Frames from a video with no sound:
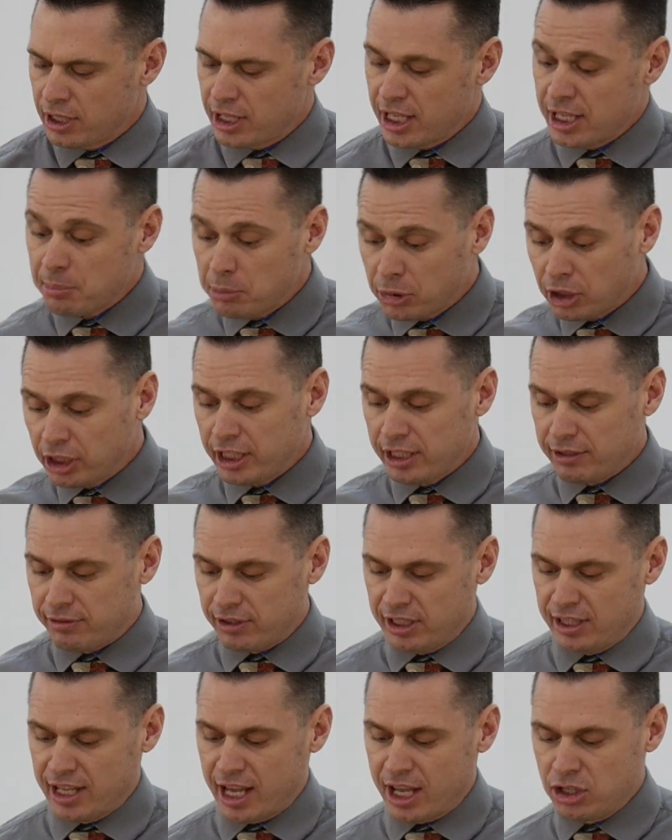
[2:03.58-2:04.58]
in
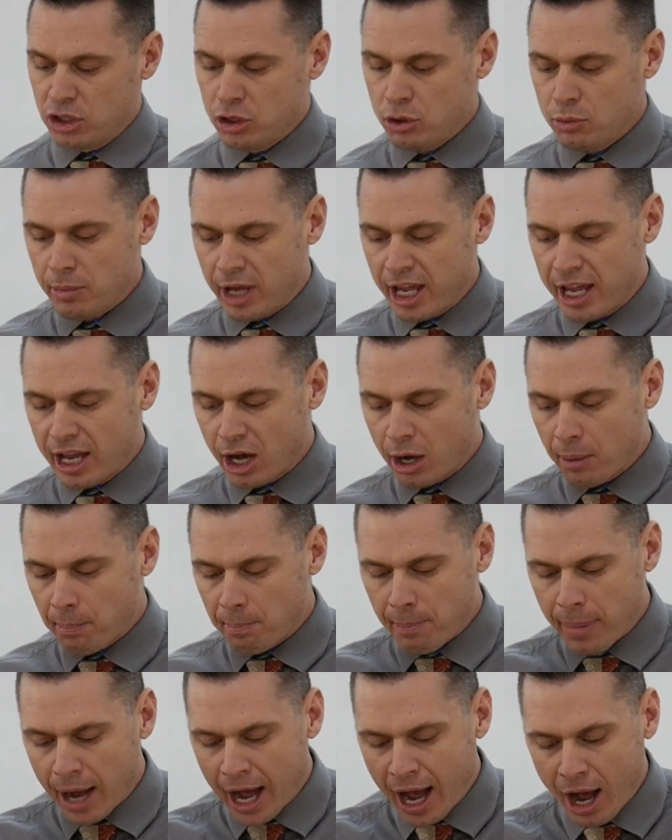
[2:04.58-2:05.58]
believing that you may
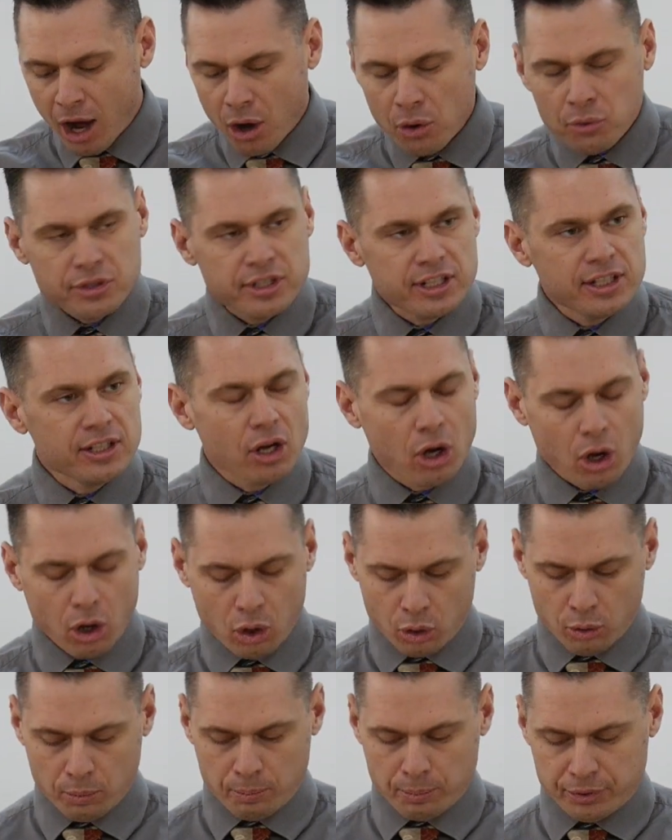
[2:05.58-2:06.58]
abound in
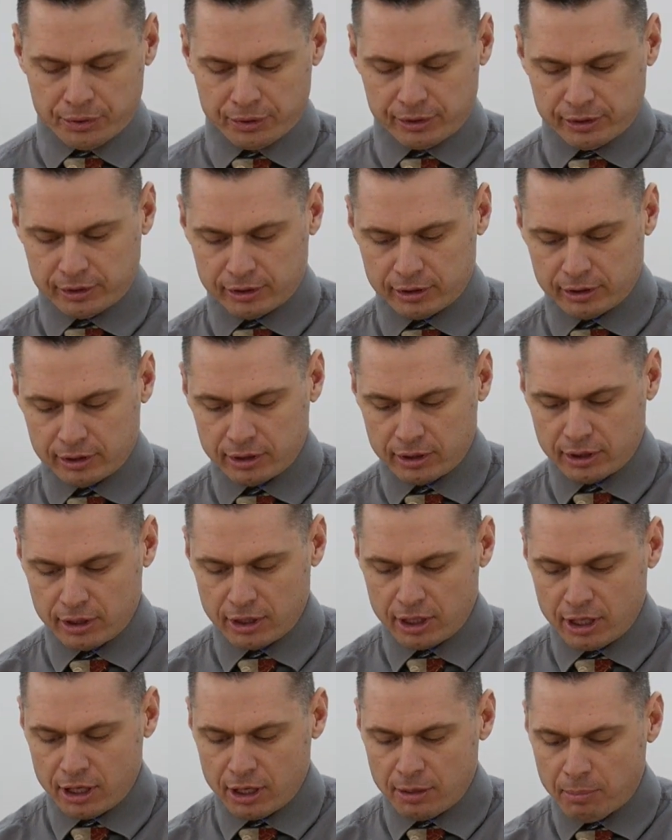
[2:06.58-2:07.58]
hope
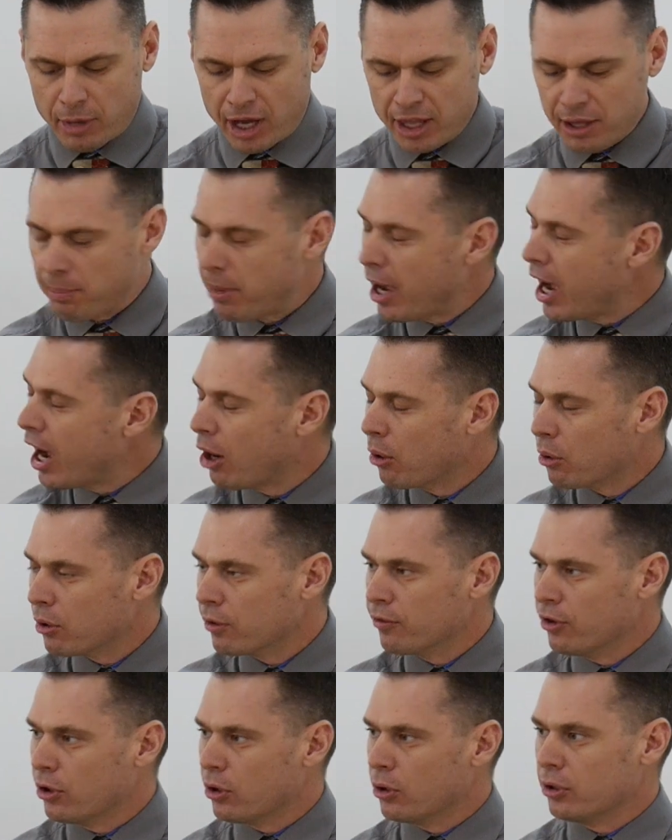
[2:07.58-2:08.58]
by the power
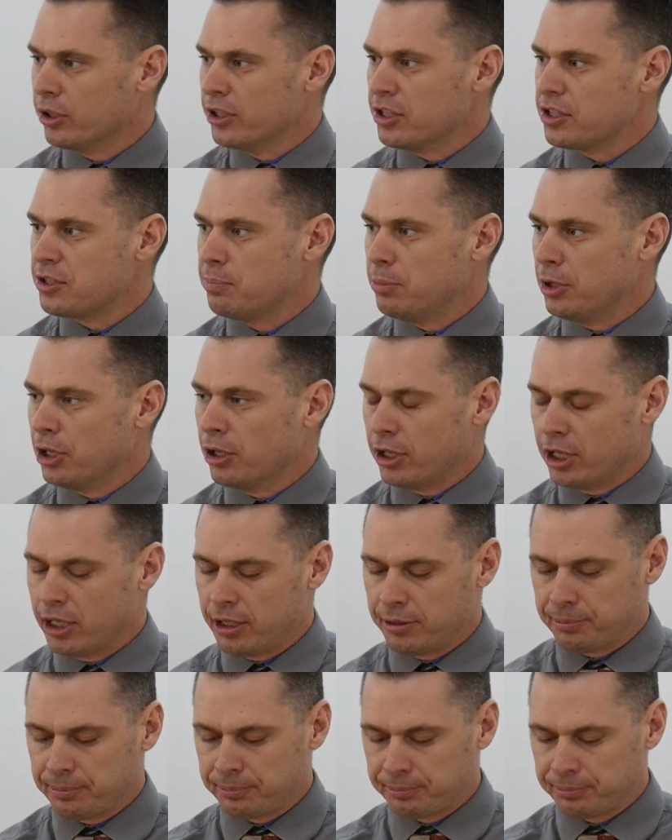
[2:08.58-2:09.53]
of the Holy Spirit.